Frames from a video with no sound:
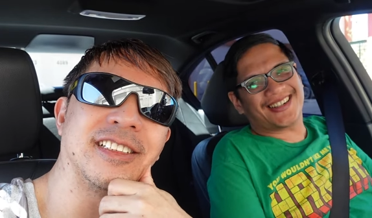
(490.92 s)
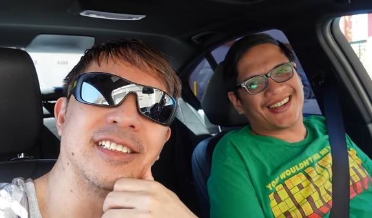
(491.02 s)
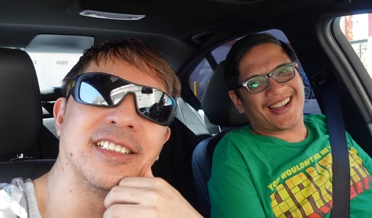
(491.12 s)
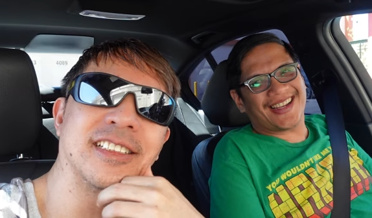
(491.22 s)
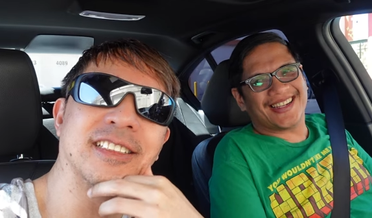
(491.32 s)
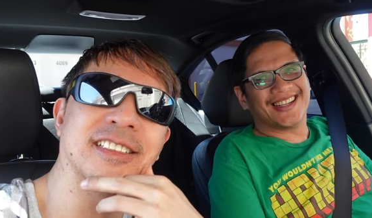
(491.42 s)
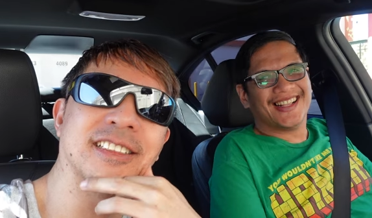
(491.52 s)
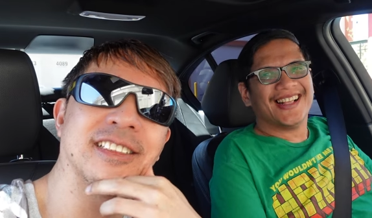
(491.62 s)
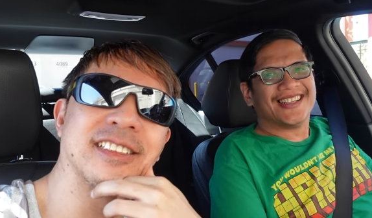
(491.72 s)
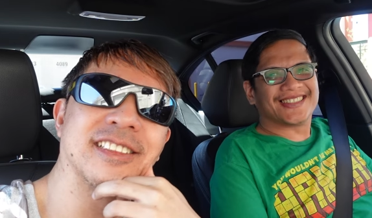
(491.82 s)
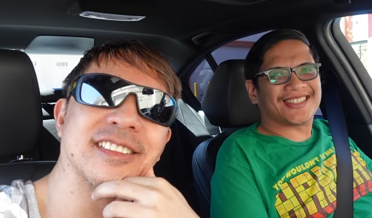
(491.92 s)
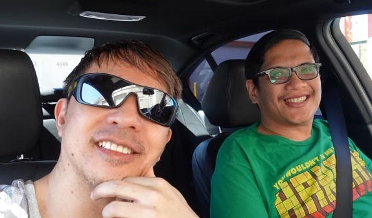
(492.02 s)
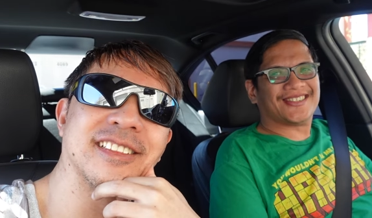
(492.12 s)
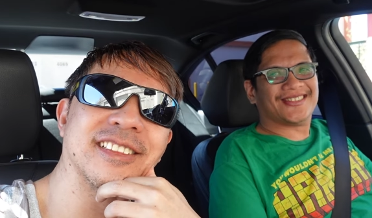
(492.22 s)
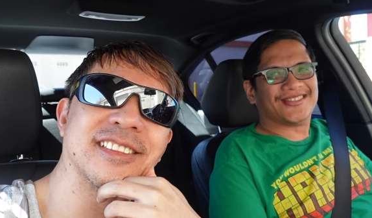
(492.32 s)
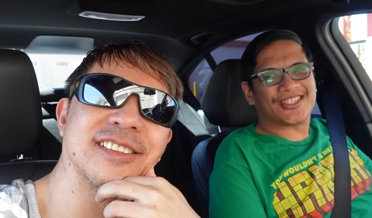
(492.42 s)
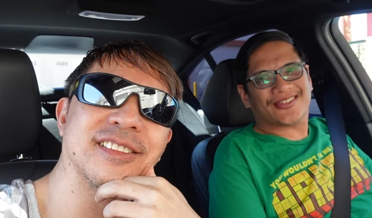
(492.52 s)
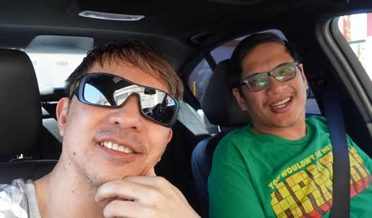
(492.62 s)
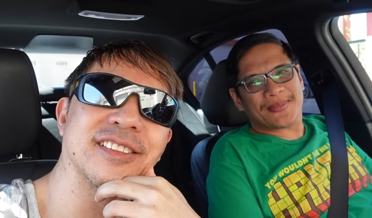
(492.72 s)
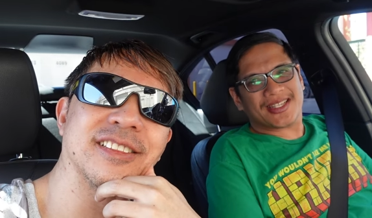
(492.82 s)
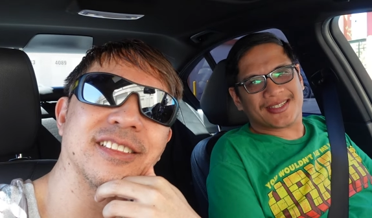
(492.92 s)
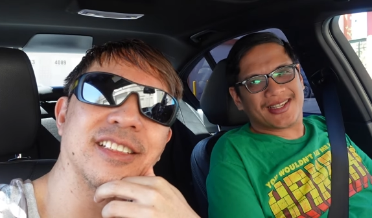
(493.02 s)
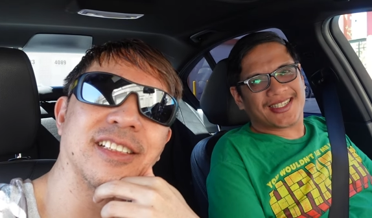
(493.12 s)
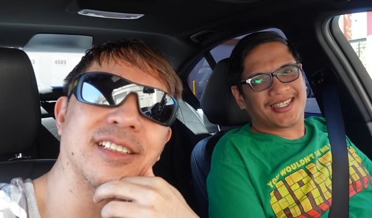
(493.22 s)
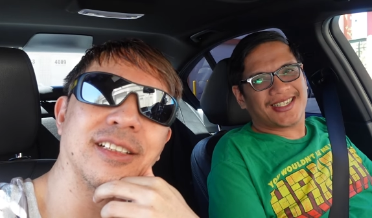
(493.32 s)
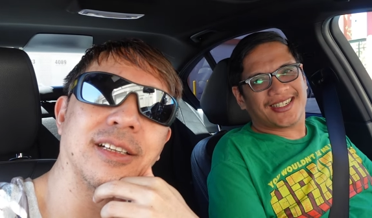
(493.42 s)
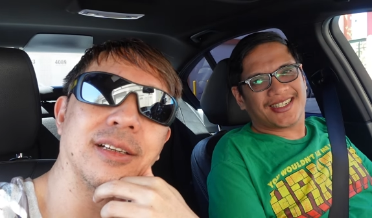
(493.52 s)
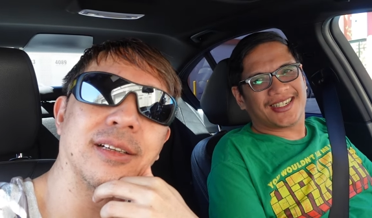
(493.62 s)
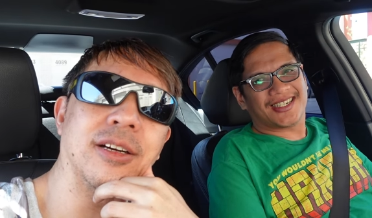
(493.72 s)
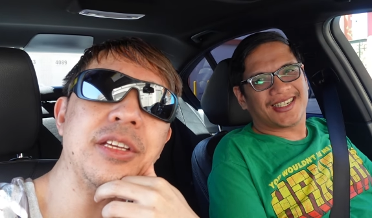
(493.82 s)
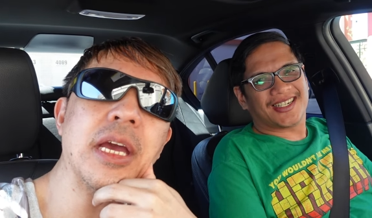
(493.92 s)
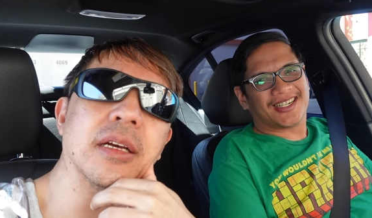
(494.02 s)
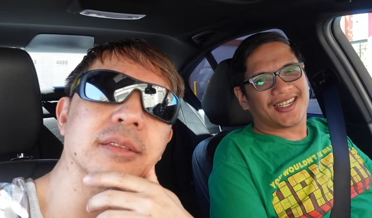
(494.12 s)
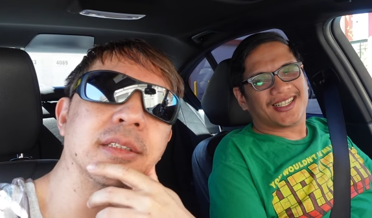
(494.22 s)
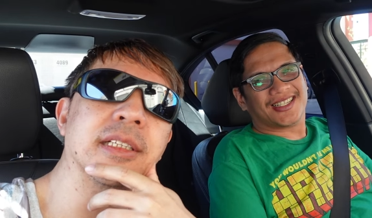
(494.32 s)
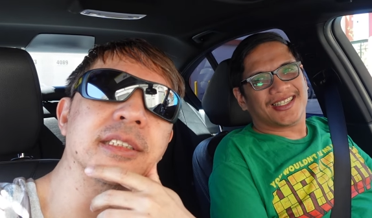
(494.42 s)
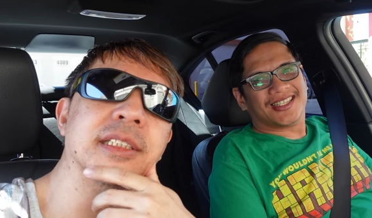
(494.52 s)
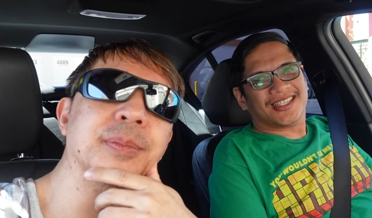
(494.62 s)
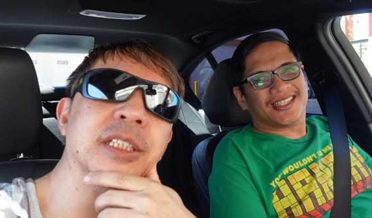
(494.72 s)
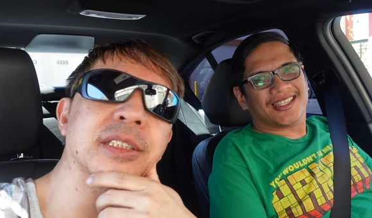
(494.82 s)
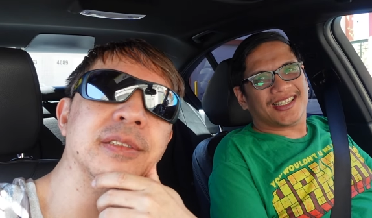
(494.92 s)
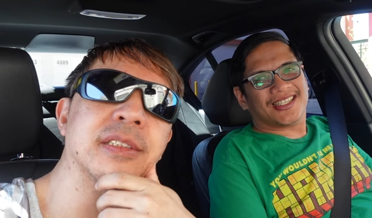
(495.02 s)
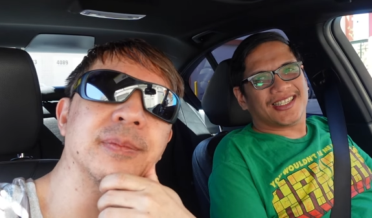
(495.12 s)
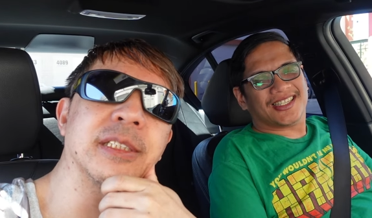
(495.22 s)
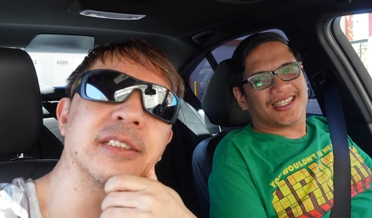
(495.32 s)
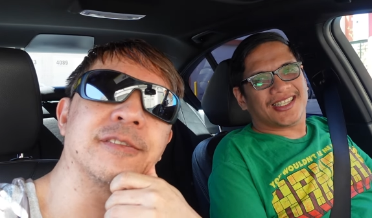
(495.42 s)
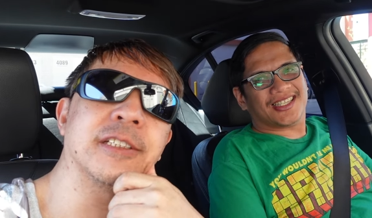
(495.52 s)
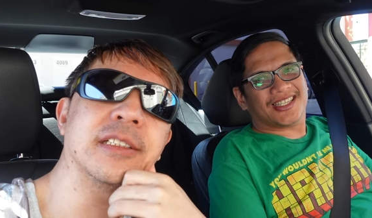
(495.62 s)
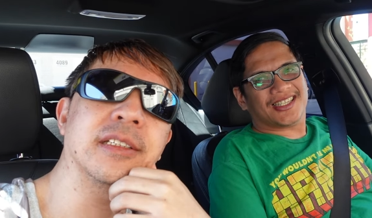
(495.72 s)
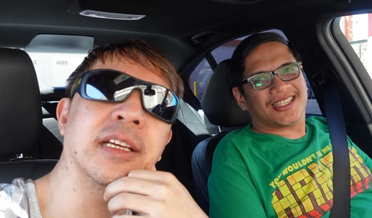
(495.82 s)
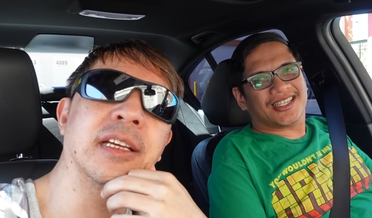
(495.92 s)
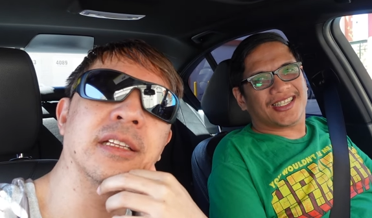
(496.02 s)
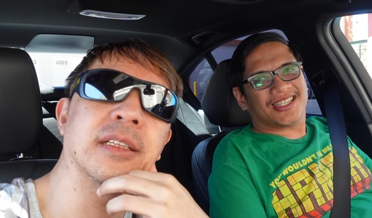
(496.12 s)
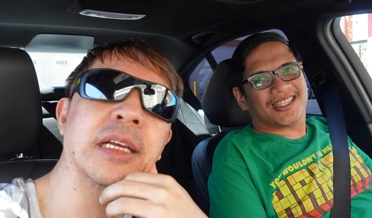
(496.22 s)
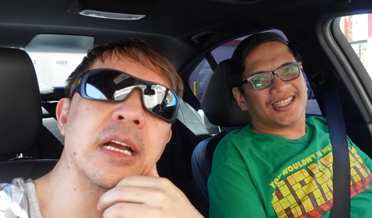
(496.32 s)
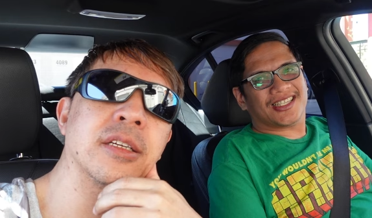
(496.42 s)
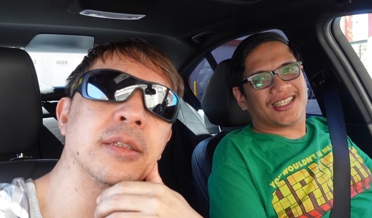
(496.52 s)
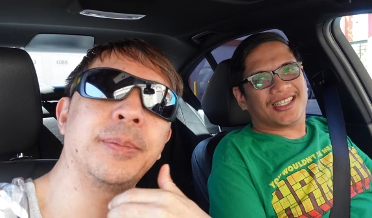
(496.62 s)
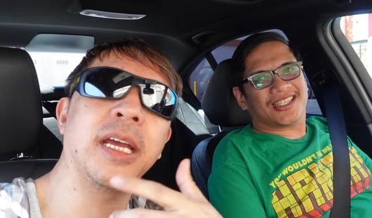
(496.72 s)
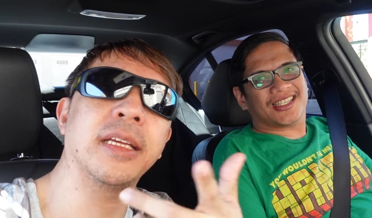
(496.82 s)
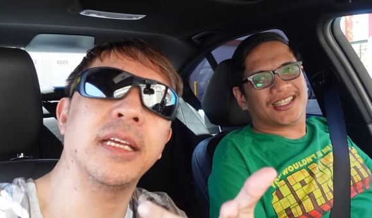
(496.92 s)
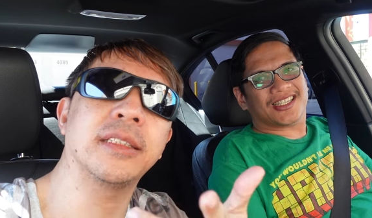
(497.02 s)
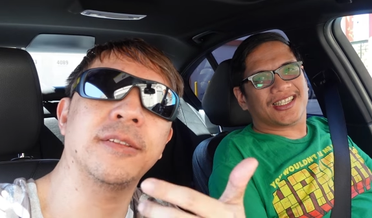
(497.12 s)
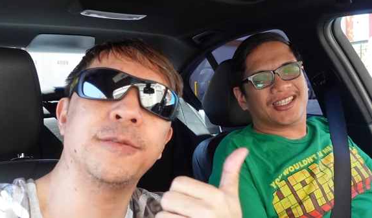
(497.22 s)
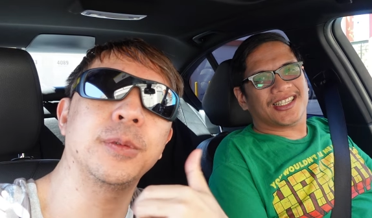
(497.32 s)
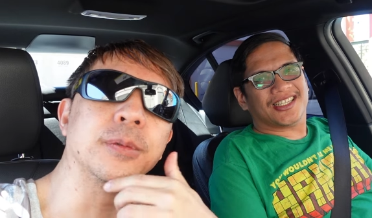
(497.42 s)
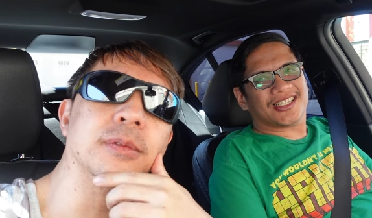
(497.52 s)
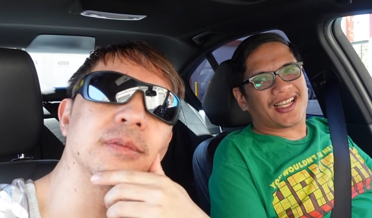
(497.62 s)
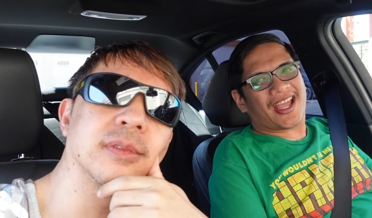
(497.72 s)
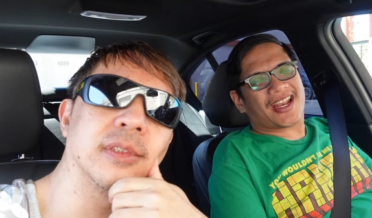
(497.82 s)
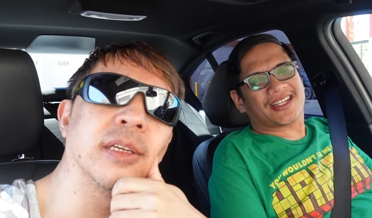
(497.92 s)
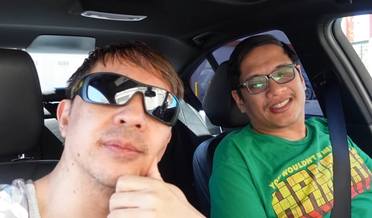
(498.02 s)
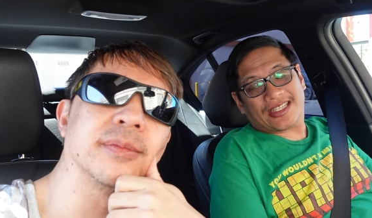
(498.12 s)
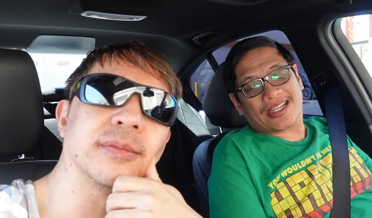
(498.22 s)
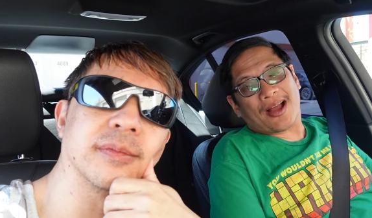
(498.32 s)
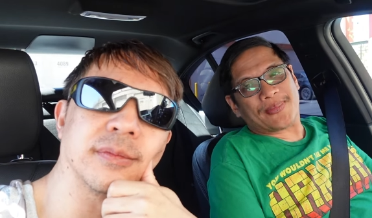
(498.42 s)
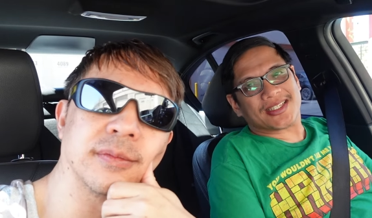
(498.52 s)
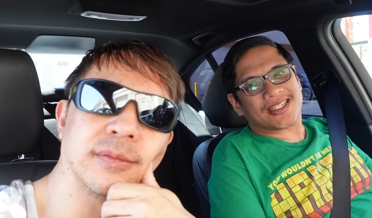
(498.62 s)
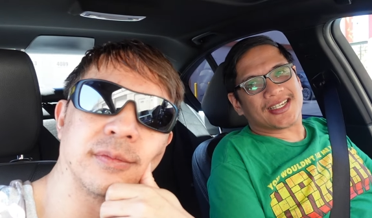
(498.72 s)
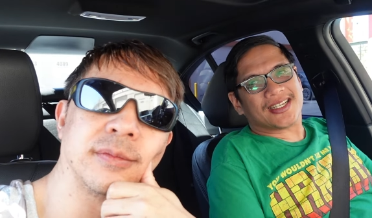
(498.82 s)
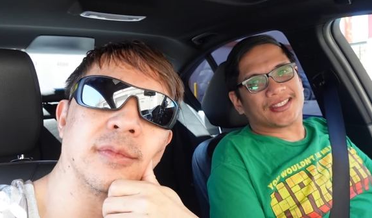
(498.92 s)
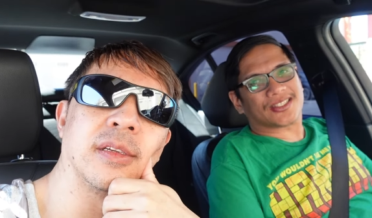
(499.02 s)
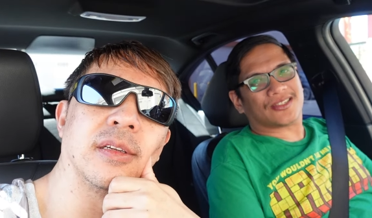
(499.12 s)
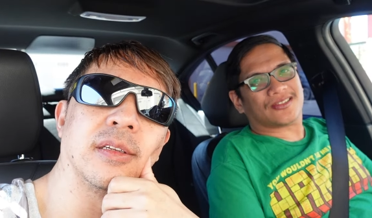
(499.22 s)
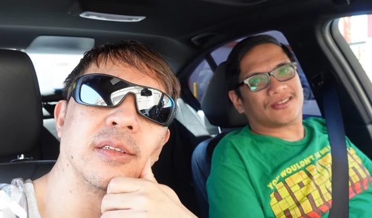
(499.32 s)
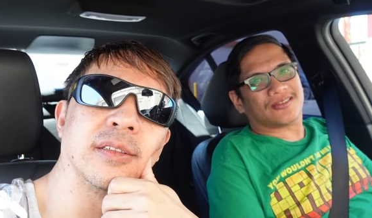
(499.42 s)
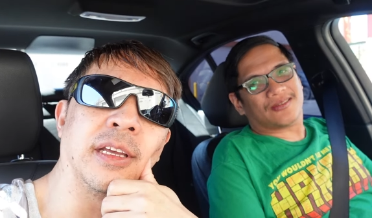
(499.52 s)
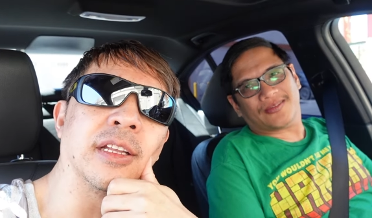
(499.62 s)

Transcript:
Speaker 1: all right. So would you recommend Space Center?
Speaker 2: Oh yeah, yeah, something new, something different, and they got good pancakes and food. Yeah, and yeah. it got busy, so. Yeah,